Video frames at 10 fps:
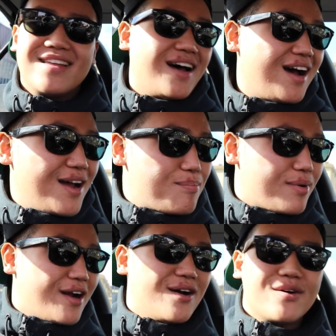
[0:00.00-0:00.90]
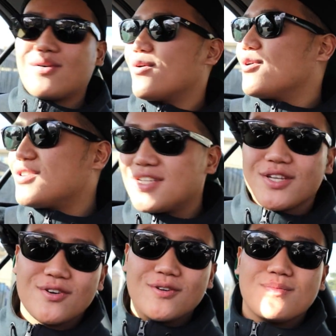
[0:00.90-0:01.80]
the eyebrow growth
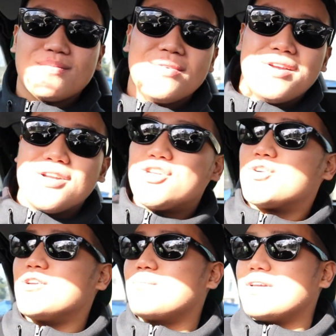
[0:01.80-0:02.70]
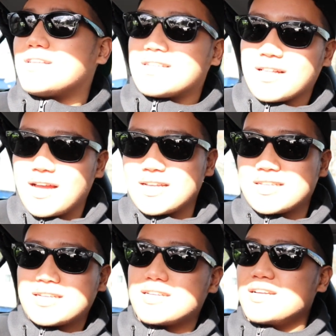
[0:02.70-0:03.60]
serum treatment
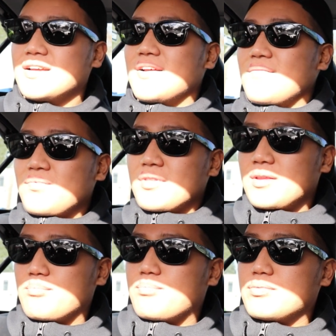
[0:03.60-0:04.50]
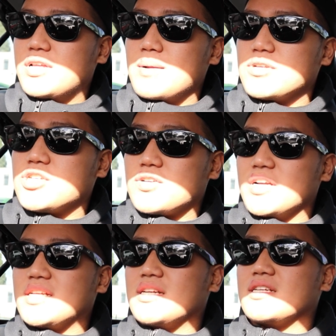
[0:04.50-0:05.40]
slash
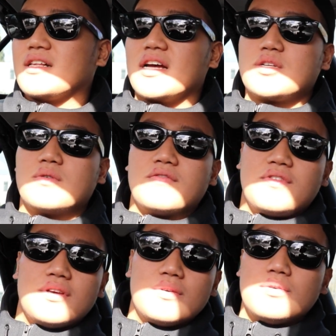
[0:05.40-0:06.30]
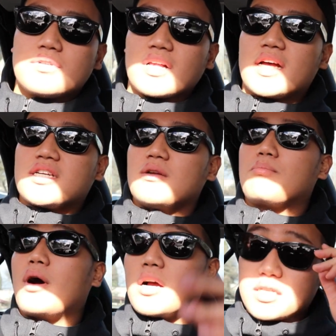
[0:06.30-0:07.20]
demonstration slash review slash
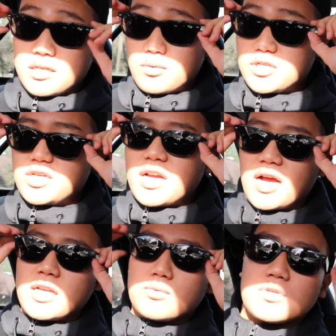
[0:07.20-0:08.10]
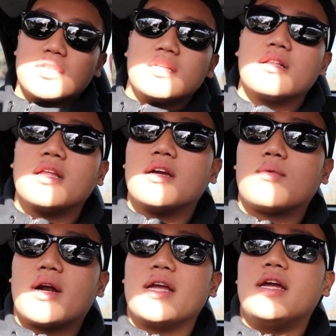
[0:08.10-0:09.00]
unboxing, which you guys will see the
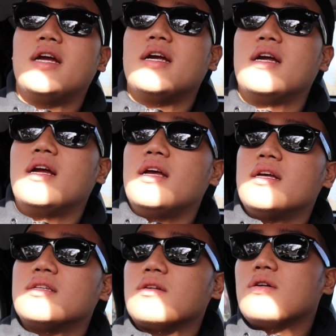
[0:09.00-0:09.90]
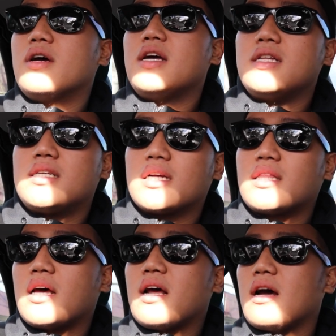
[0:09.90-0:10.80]
link right here. So go ahead and check
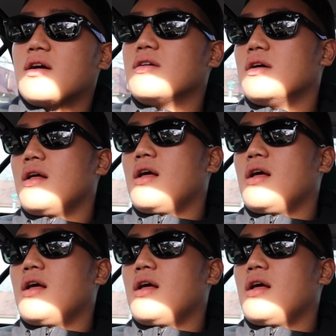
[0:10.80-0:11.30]
that out.